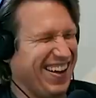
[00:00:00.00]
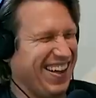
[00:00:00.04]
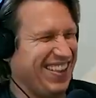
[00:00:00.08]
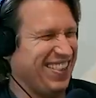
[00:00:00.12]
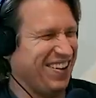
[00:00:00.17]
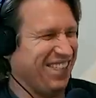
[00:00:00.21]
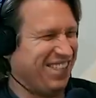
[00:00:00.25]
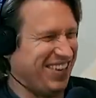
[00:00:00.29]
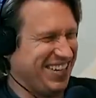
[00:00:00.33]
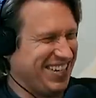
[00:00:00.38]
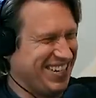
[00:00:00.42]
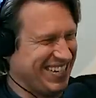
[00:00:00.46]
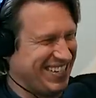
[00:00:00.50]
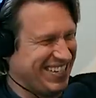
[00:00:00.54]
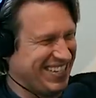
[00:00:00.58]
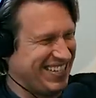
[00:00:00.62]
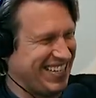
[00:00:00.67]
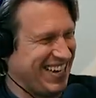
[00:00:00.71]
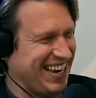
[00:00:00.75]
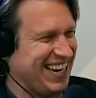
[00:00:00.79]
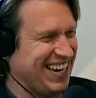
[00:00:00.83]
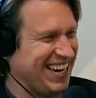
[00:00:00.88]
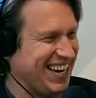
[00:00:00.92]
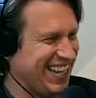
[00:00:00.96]
And then we just
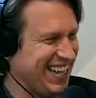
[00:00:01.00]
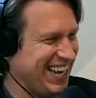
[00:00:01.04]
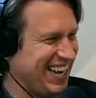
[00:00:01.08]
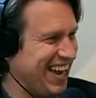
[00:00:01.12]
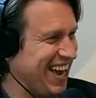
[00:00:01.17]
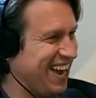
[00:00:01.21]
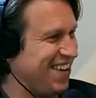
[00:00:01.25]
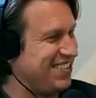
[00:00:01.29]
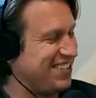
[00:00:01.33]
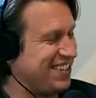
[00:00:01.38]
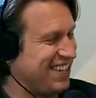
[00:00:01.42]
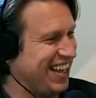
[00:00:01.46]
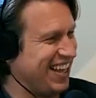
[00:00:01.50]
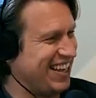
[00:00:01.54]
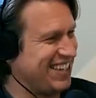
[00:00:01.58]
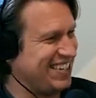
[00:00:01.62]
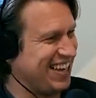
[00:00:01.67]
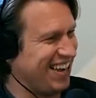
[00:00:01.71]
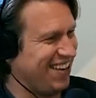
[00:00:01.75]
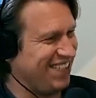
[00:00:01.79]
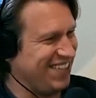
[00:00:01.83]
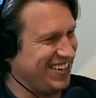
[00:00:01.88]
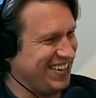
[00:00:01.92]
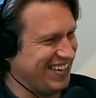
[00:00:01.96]
sink into the couch, and that's
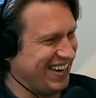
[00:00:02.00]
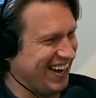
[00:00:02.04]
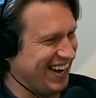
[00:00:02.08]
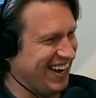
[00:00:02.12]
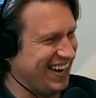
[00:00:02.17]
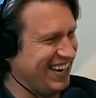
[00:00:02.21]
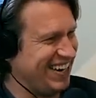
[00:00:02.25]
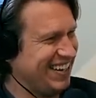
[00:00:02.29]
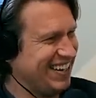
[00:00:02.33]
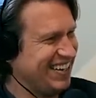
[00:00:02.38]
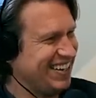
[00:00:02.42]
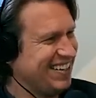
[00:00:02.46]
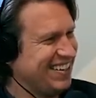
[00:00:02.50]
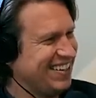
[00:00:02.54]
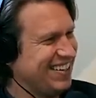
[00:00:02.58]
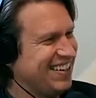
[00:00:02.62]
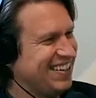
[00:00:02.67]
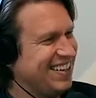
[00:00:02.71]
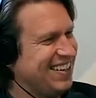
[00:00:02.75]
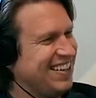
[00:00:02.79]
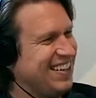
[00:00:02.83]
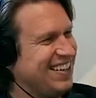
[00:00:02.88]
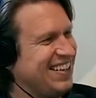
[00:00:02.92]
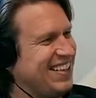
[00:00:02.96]
how we died.
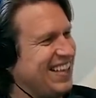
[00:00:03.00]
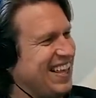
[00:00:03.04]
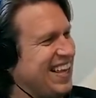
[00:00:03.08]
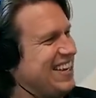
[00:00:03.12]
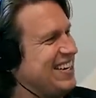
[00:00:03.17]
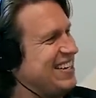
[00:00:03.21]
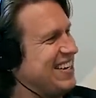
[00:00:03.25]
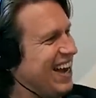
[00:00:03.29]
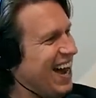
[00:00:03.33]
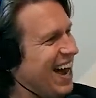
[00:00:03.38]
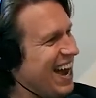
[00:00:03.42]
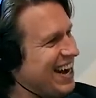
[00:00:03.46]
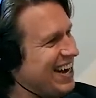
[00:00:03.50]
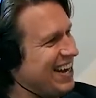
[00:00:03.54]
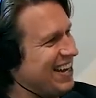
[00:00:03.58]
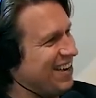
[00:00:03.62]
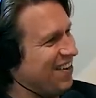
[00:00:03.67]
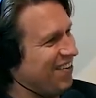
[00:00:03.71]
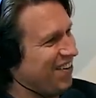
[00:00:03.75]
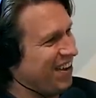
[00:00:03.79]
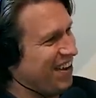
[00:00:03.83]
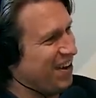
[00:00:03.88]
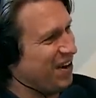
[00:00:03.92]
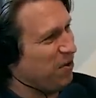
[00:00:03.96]
They died in
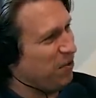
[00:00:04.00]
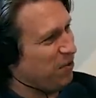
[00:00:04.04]
a